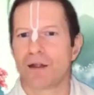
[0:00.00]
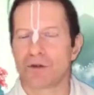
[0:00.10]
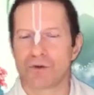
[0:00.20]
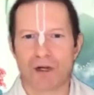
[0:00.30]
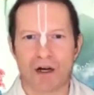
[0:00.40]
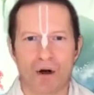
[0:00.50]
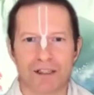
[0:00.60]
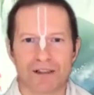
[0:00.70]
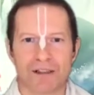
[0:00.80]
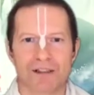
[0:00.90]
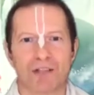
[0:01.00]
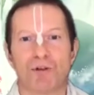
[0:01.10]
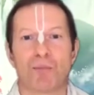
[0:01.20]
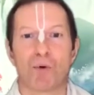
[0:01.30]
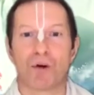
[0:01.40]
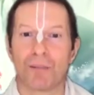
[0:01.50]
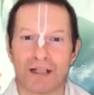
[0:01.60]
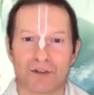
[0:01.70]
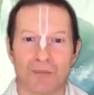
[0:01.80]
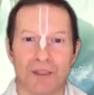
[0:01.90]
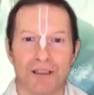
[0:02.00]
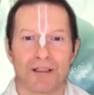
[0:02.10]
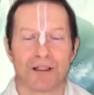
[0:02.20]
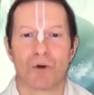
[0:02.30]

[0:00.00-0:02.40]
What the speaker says: do reconnaissance and report back to me.